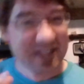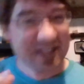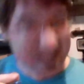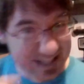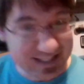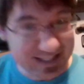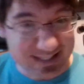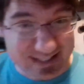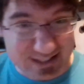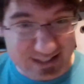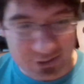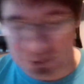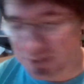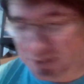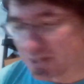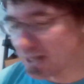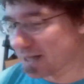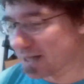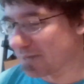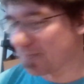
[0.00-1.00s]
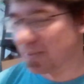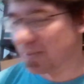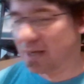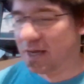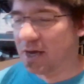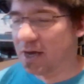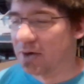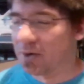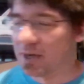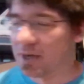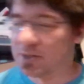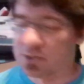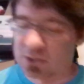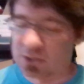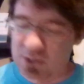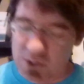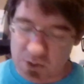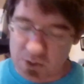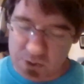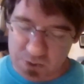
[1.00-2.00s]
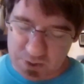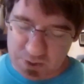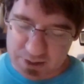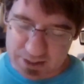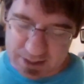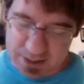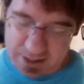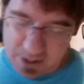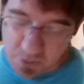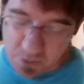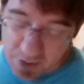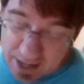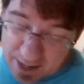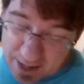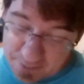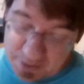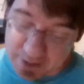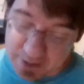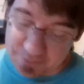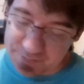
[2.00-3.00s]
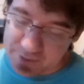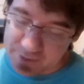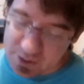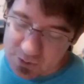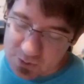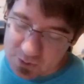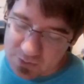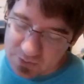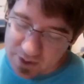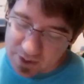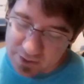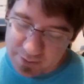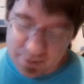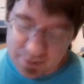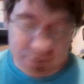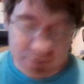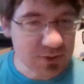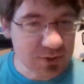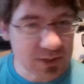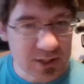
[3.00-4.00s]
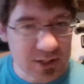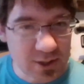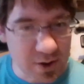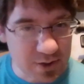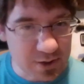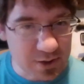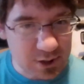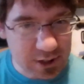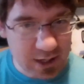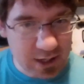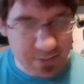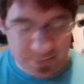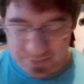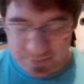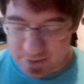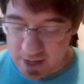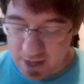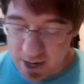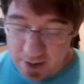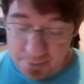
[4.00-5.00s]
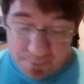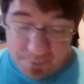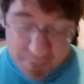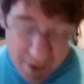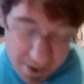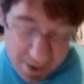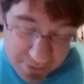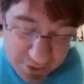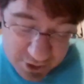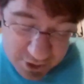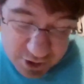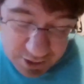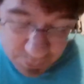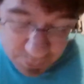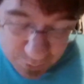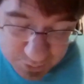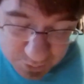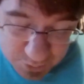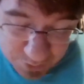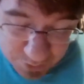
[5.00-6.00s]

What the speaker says: this is interesting. Right? So what happened? So we found the builder CEO on the ship, but the ship was